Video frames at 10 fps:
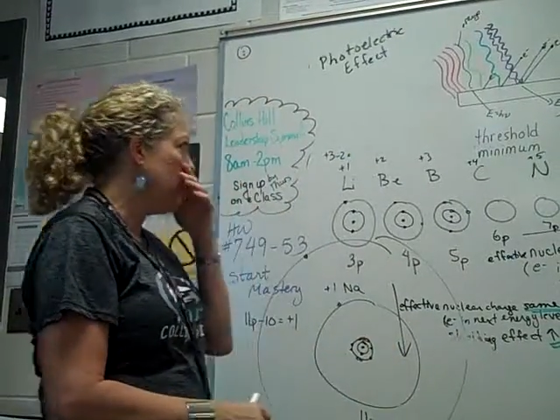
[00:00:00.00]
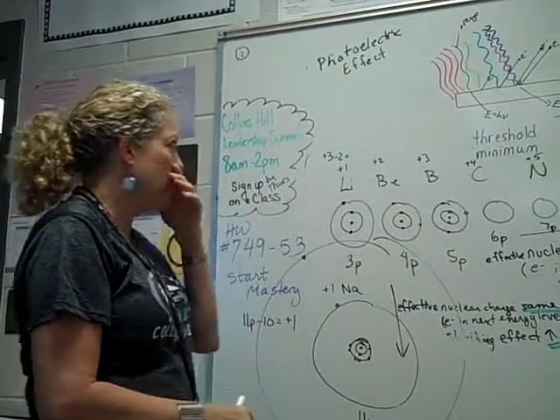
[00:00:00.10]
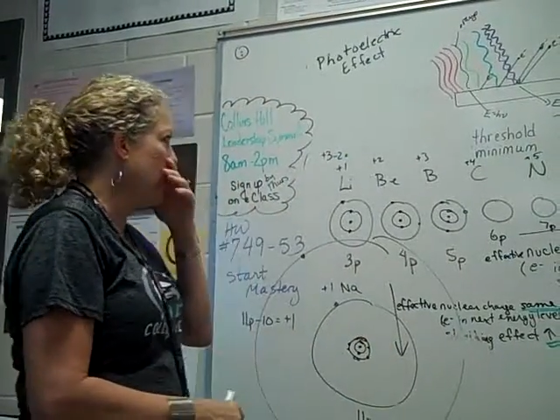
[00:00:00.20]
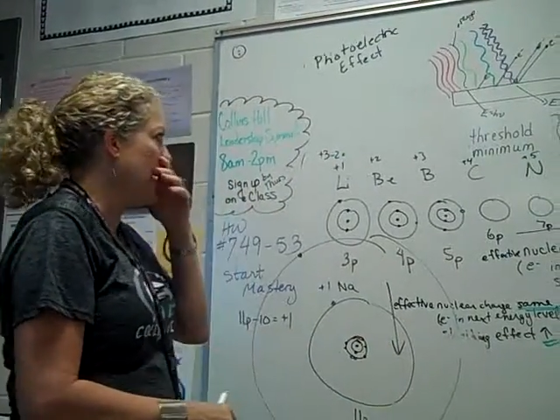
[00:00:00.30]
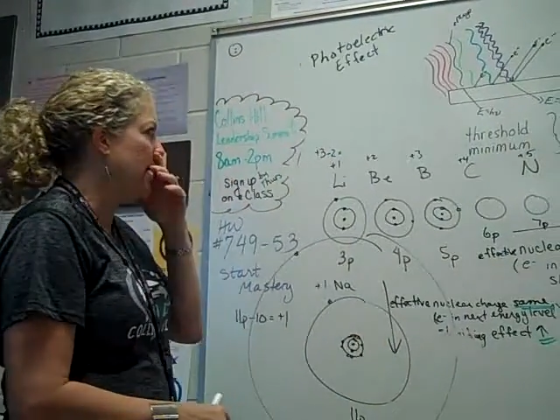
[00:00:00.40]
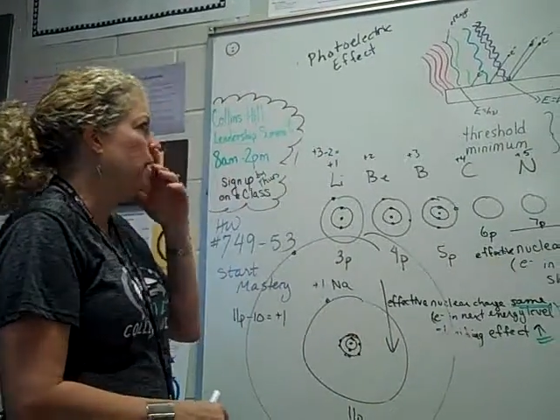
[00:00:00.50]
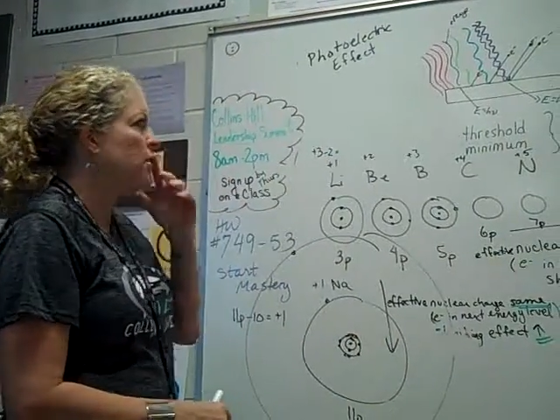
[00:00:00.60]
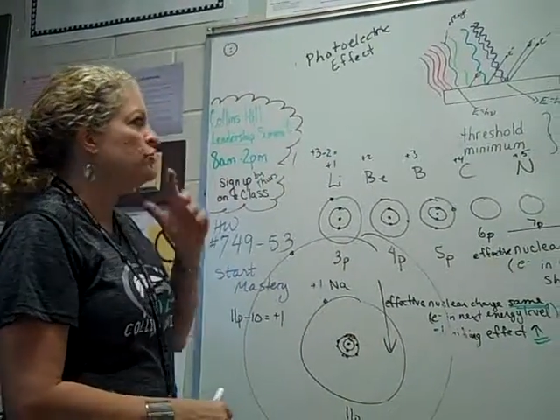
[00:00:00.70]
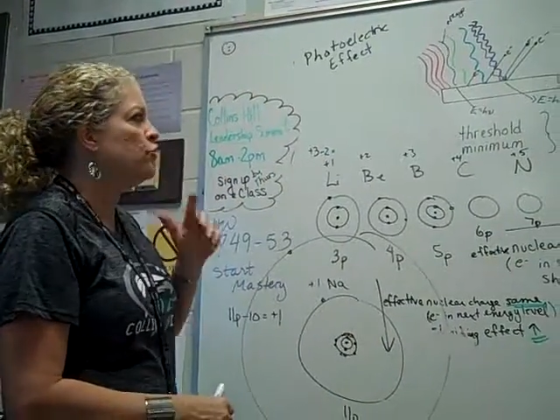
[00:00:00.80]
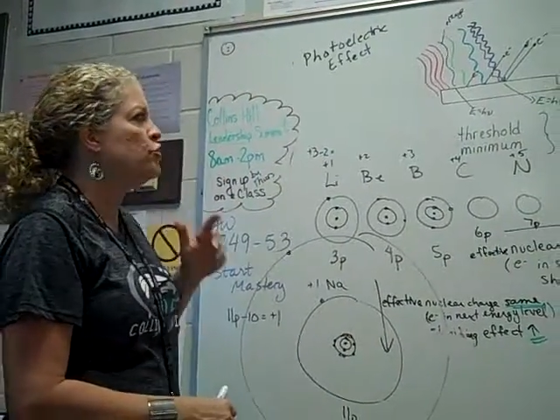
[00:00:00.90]
Okay,
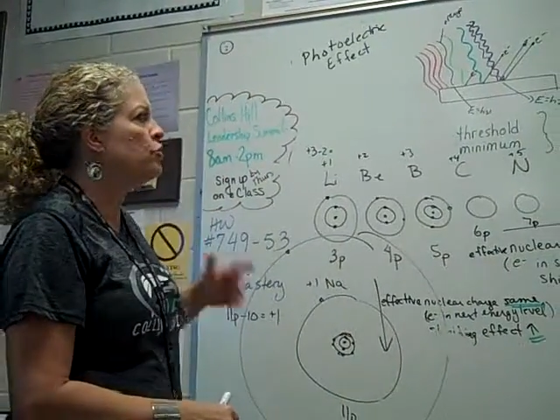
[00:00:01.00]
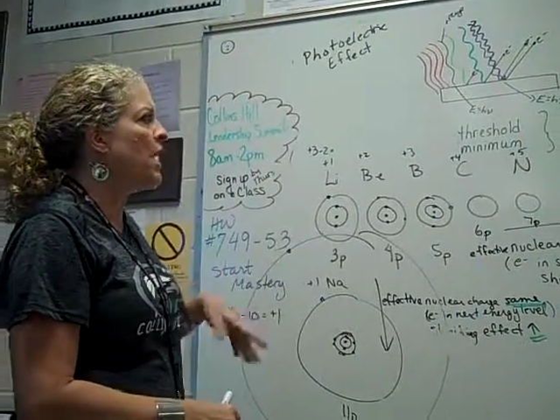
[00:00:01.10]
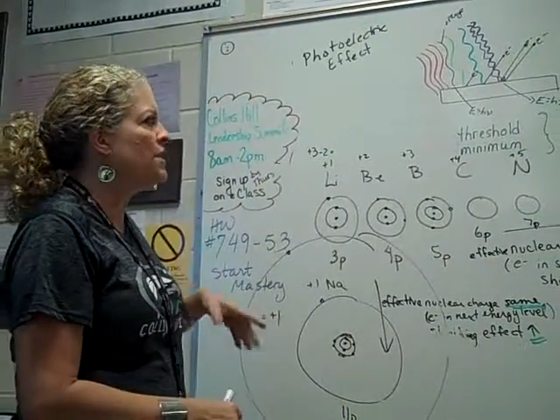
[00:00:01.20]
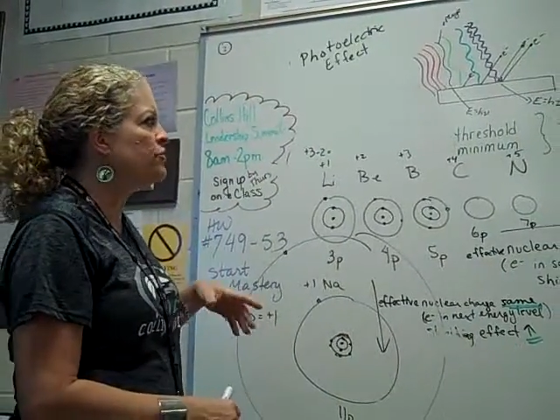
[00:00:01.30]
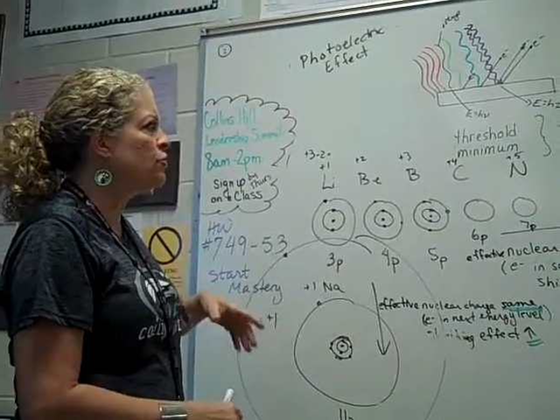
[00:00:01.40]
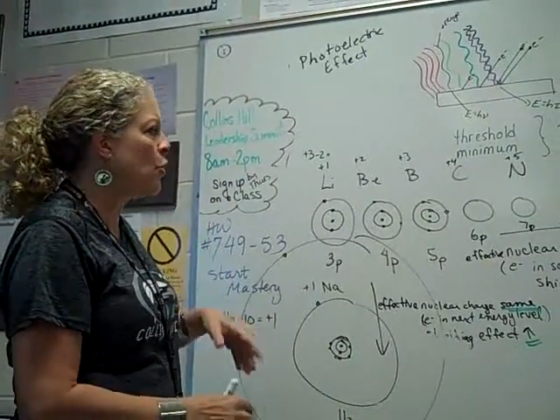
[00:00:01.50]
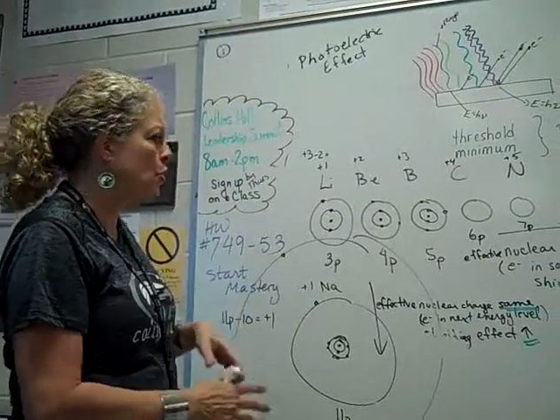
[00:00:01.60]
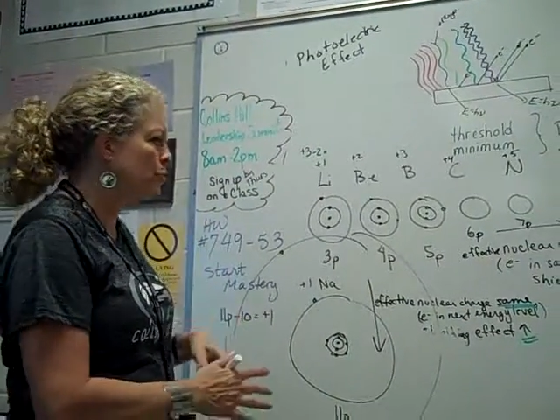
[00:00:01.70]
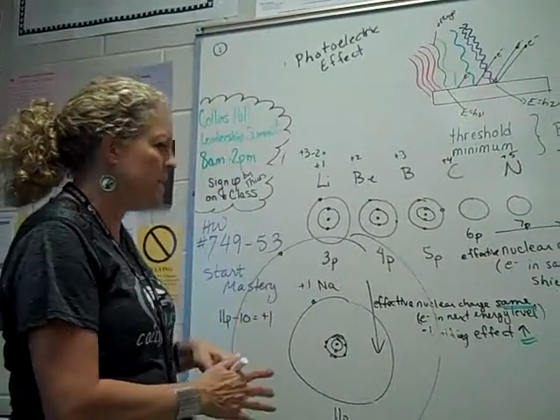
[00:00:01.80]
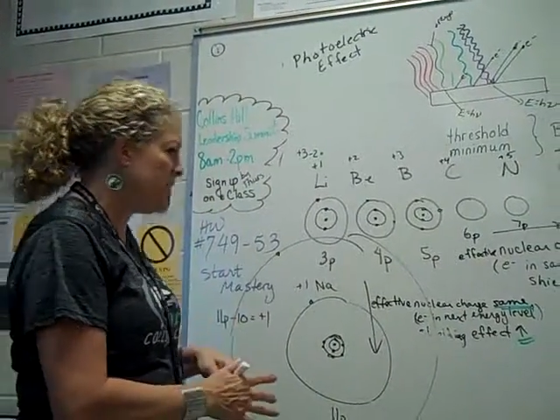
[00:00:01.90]
so you guys
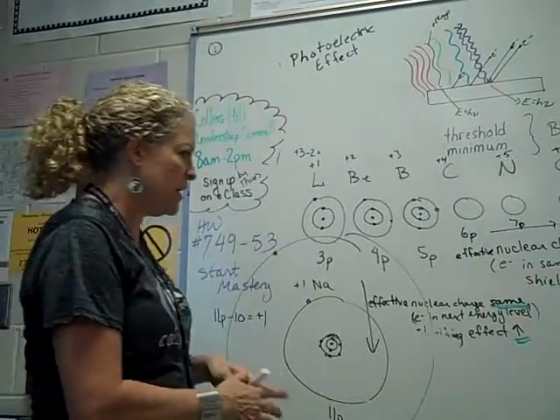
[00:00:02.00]
told me